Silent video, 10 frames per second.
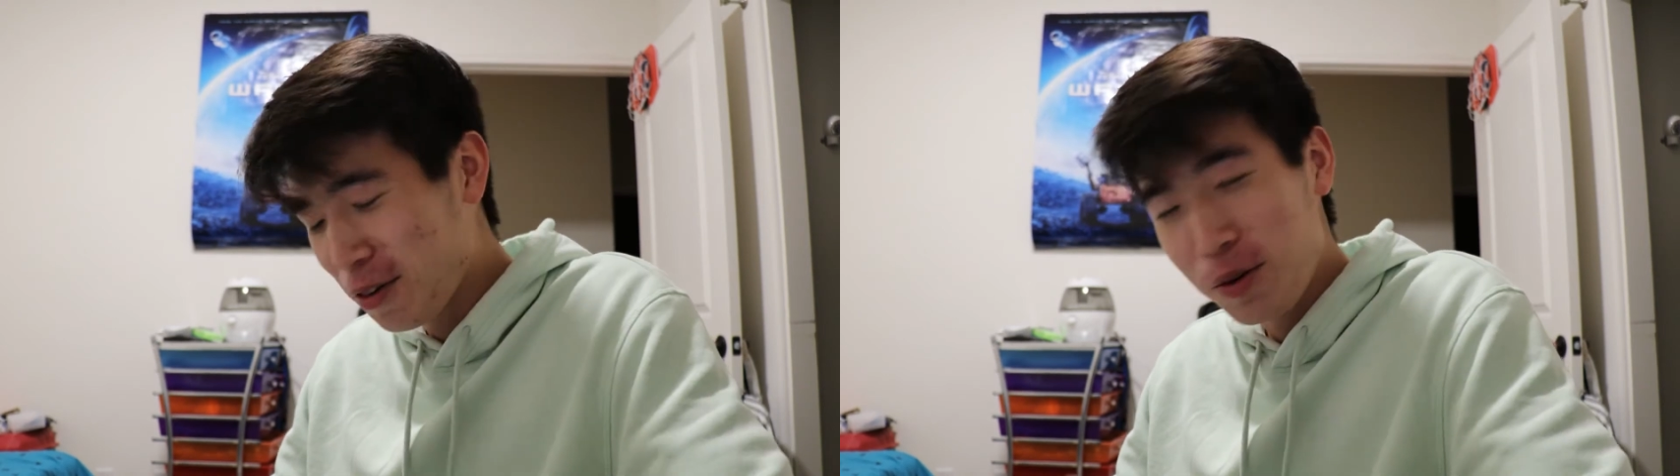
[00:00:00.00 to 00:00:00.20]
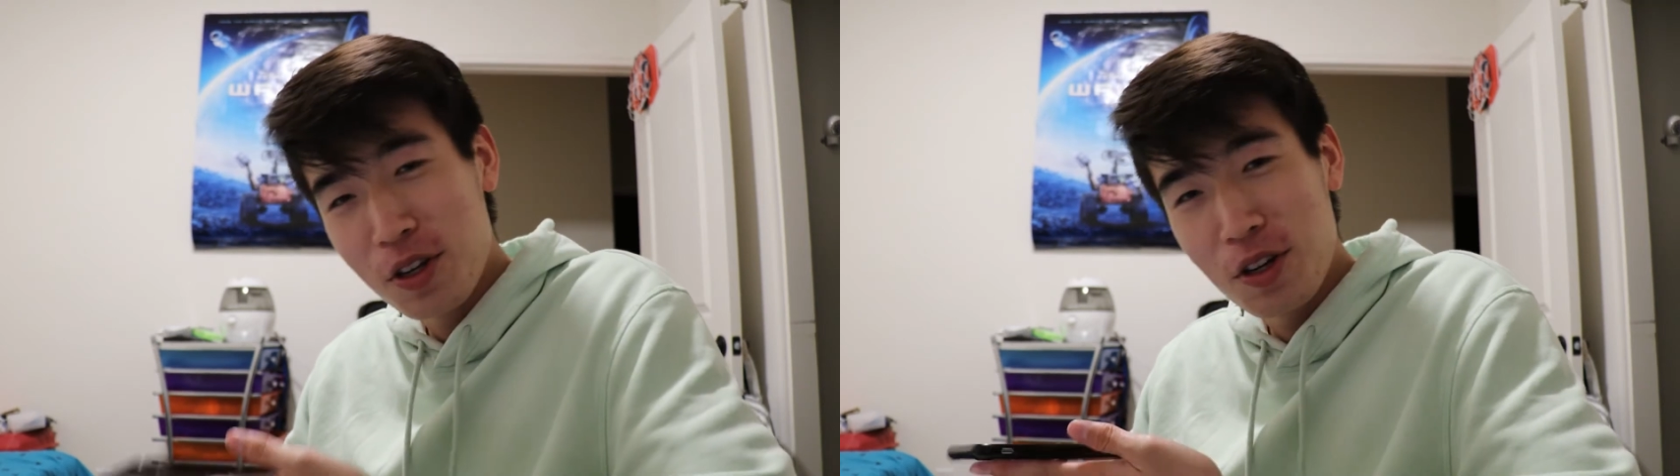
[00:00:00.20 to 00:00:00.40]

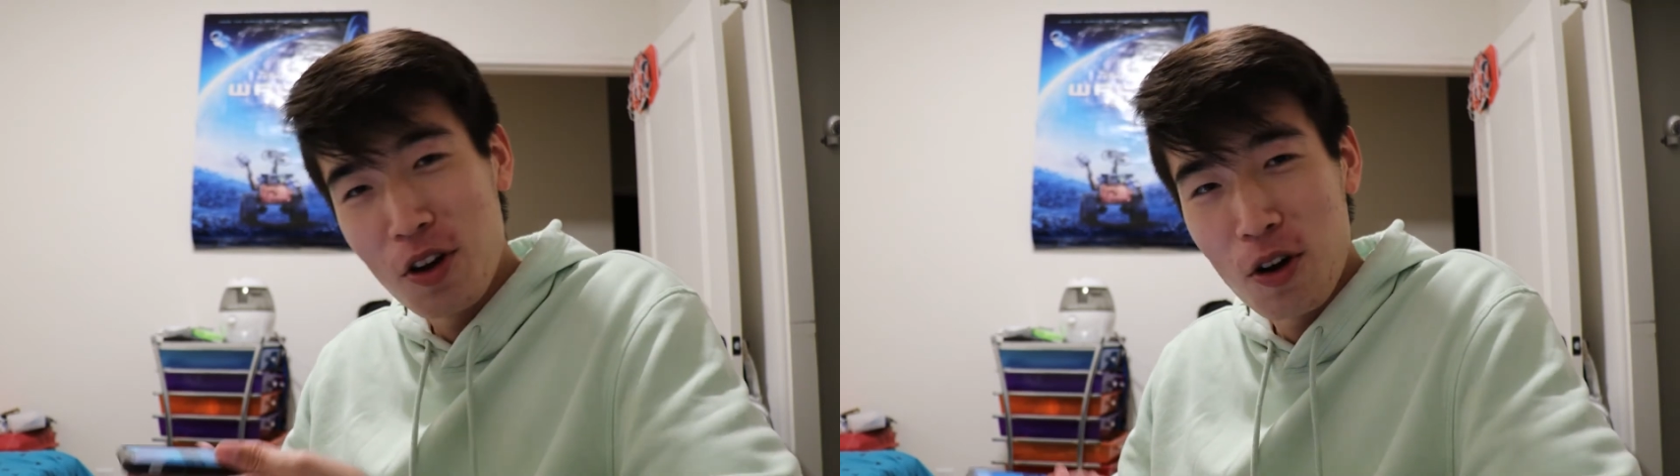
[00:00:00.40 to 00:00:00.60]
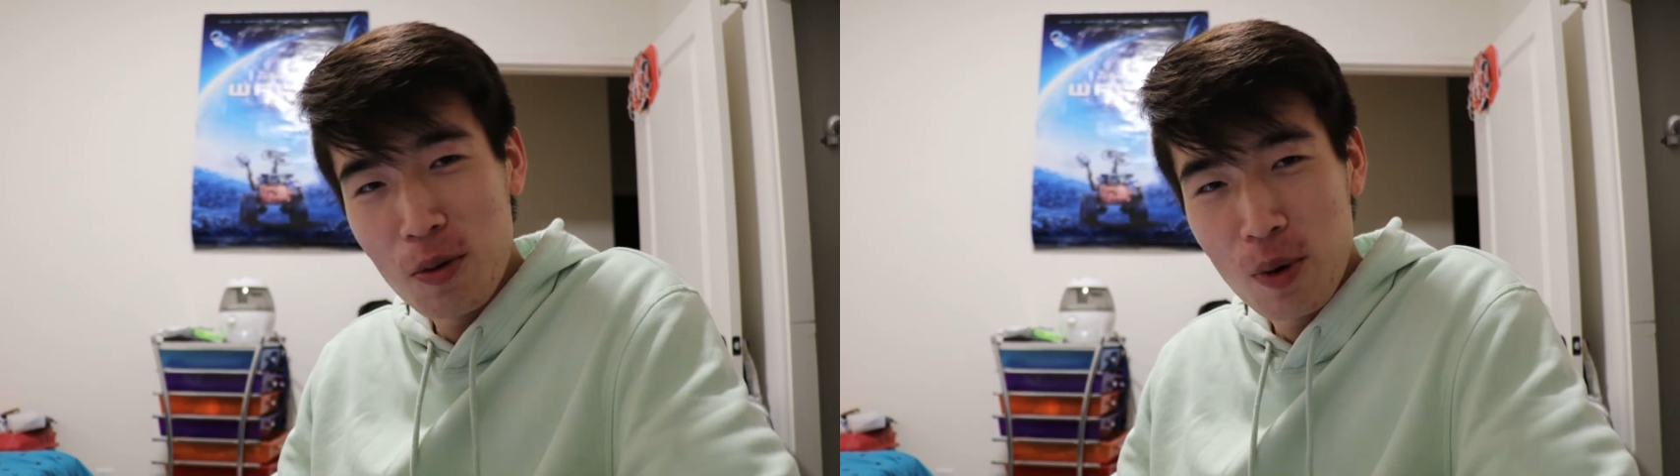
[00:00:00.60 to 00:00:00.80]
don't really
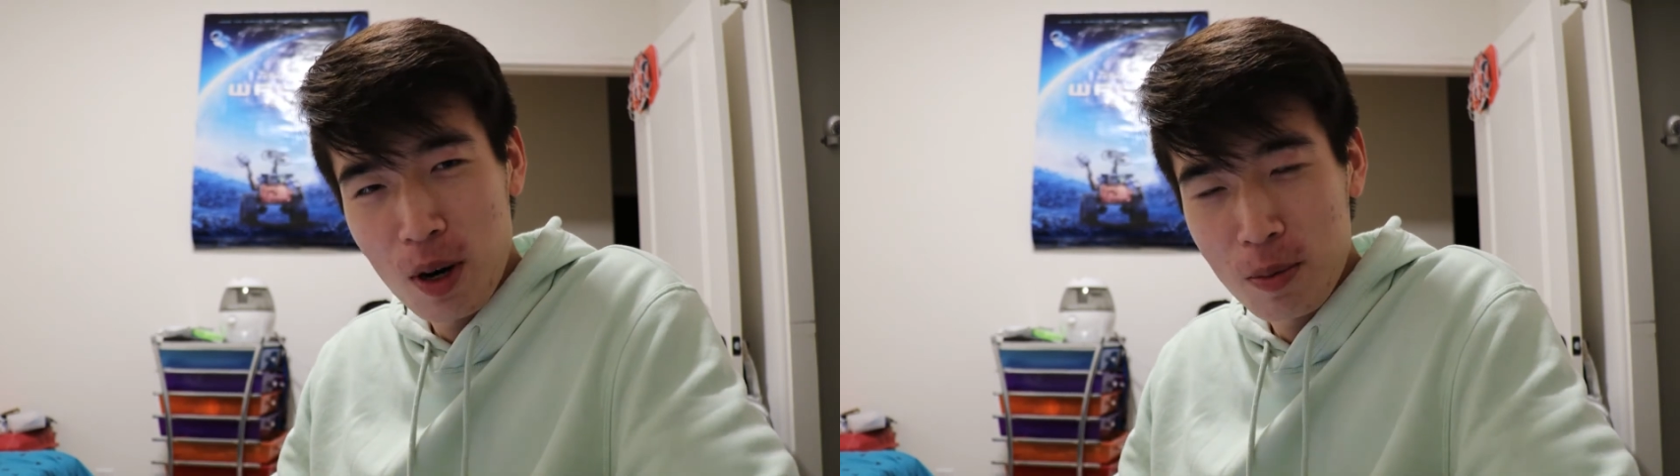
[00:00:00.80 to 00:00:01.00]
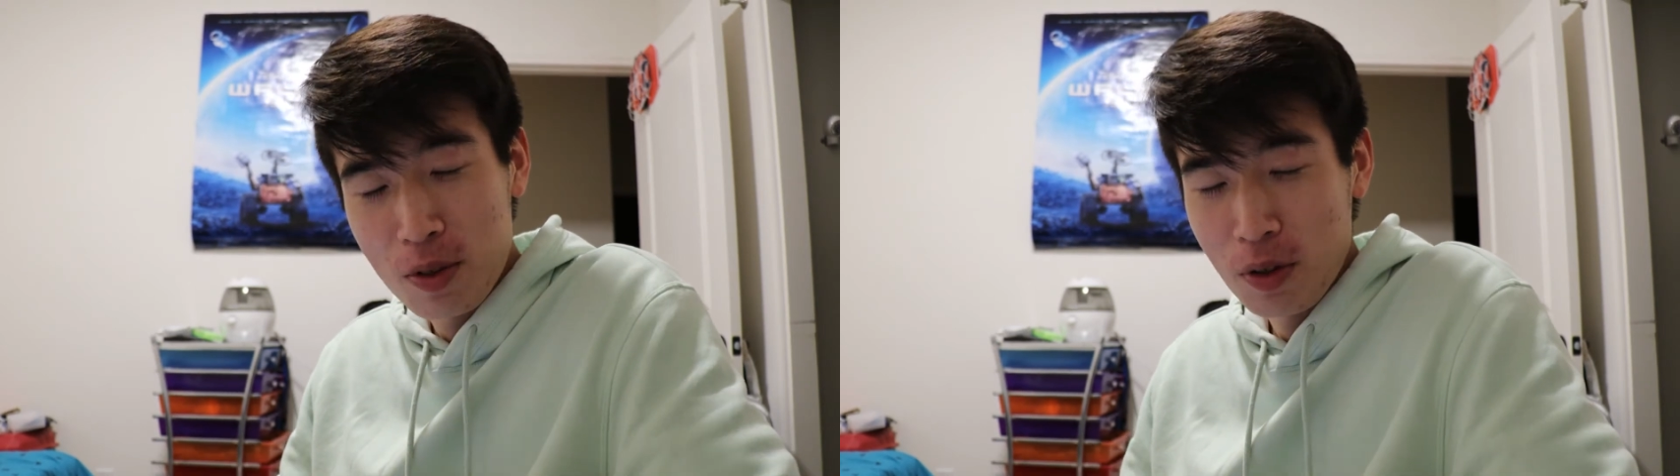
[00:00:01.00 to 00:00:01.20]
know what
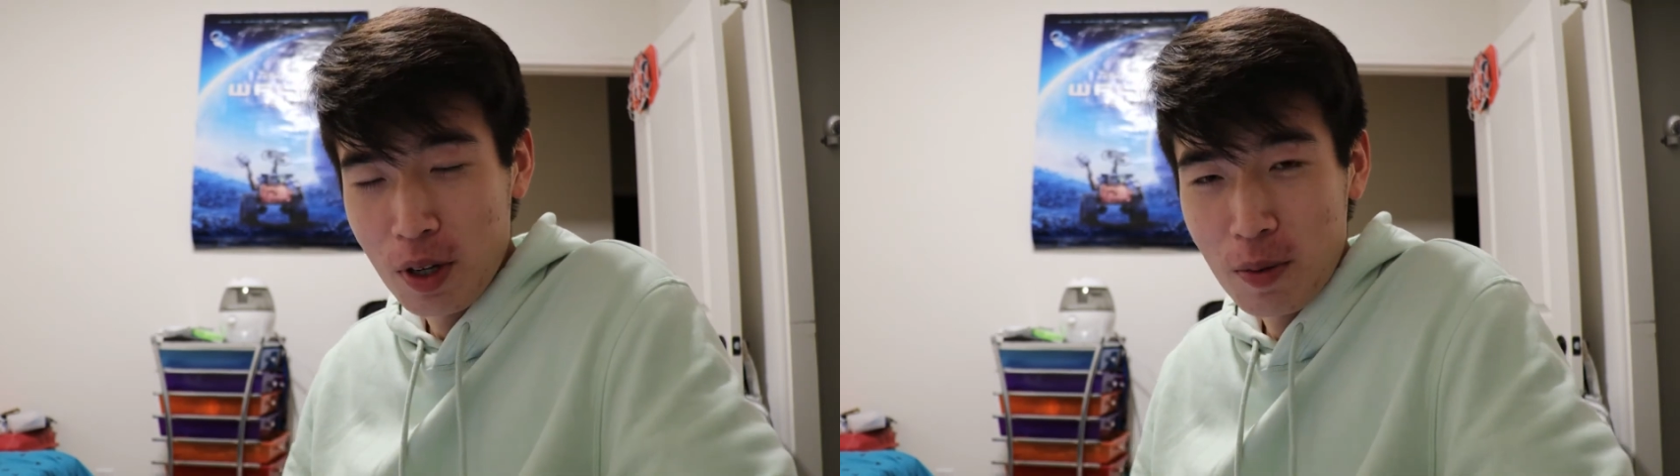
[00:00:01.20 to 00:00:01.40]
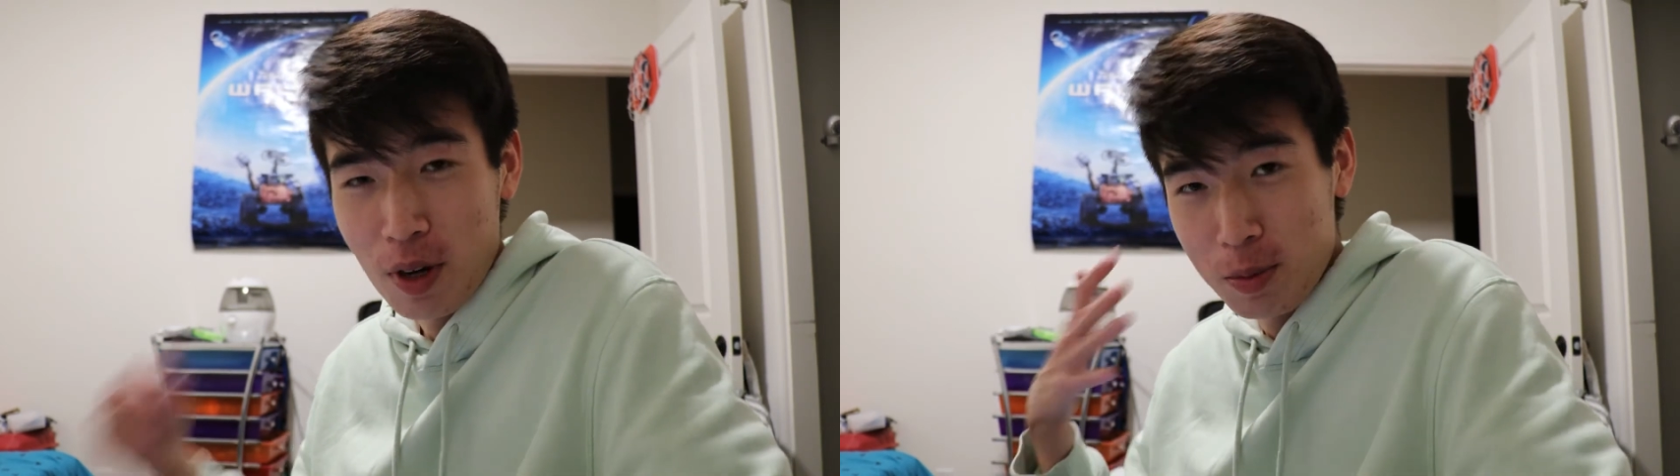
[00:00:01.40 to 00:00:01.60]
I'm
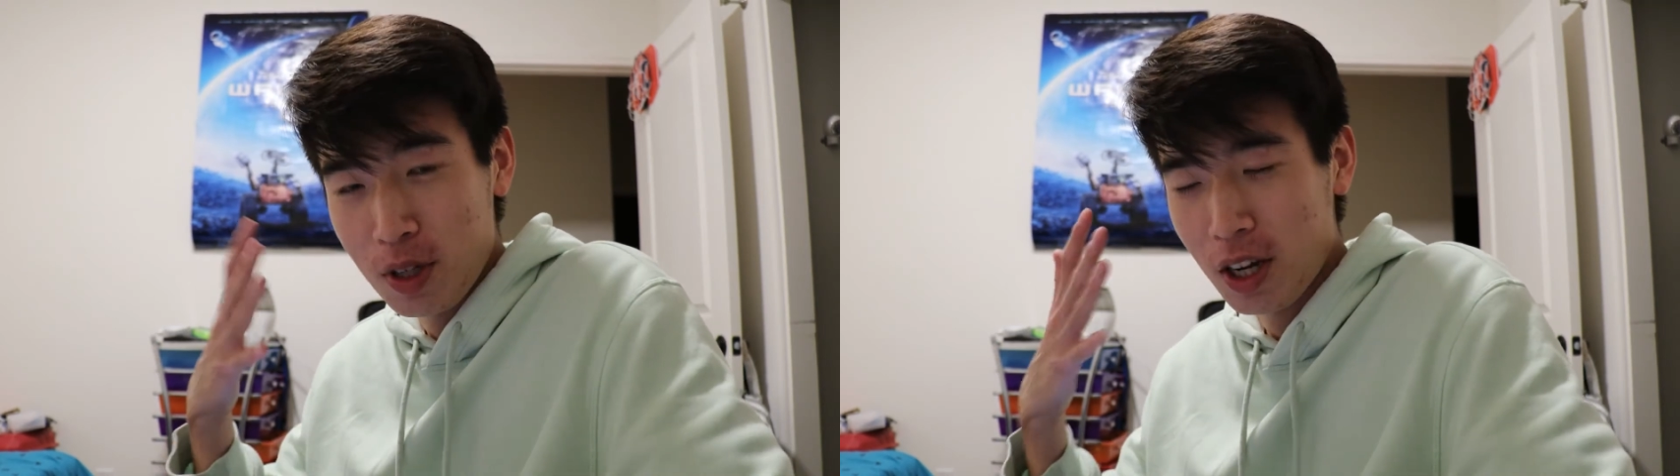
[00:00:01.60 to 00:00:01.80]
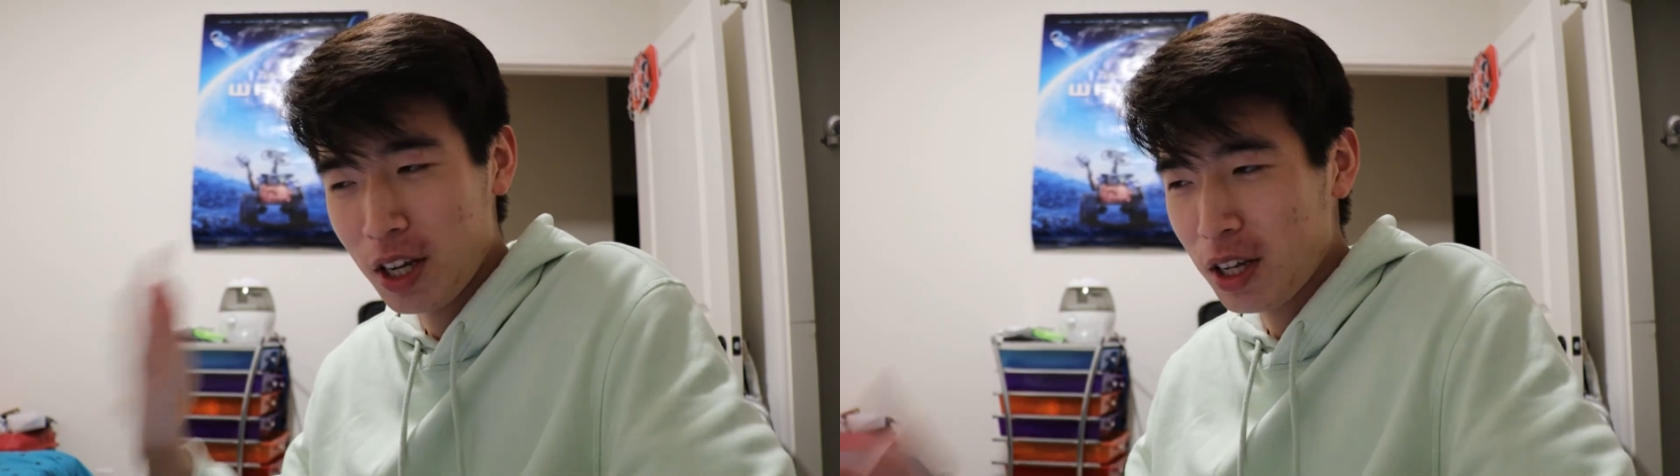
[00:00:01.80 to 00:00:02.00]
doing when I'm
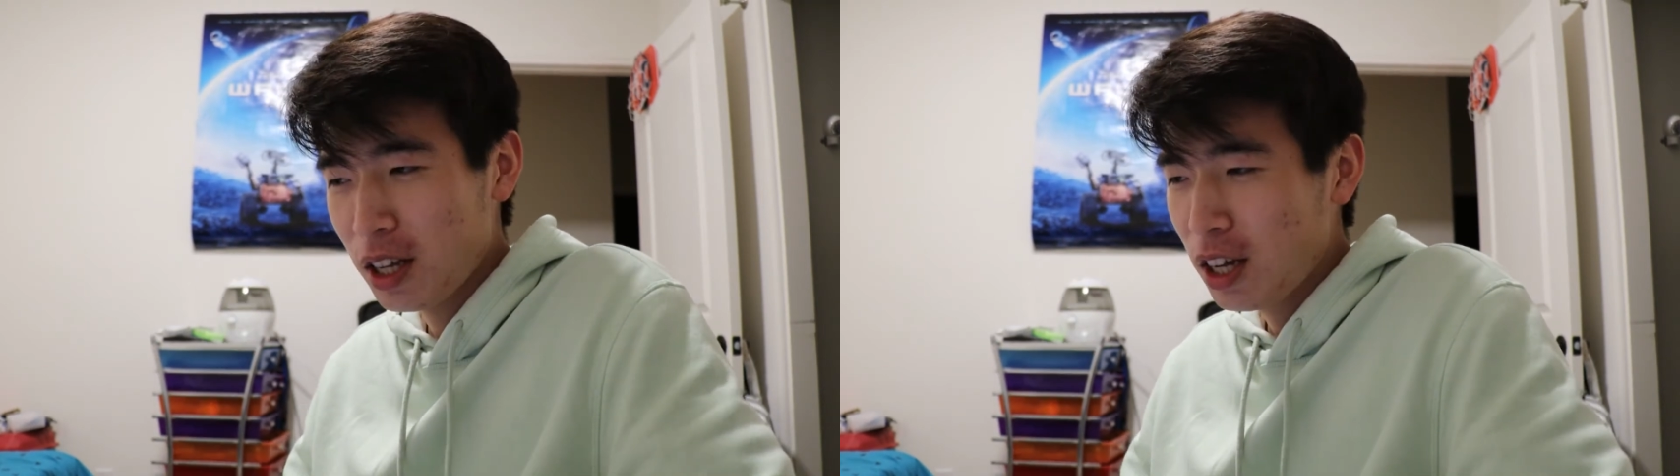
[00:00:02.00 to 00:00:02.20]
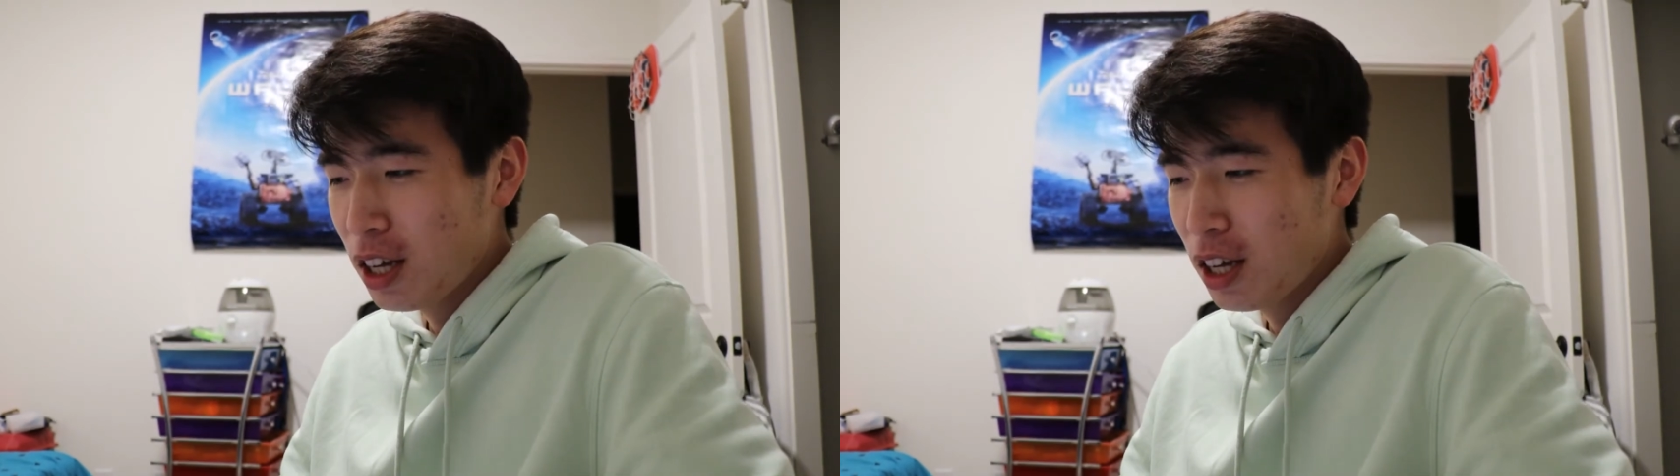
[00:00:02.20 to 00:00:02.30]
talking.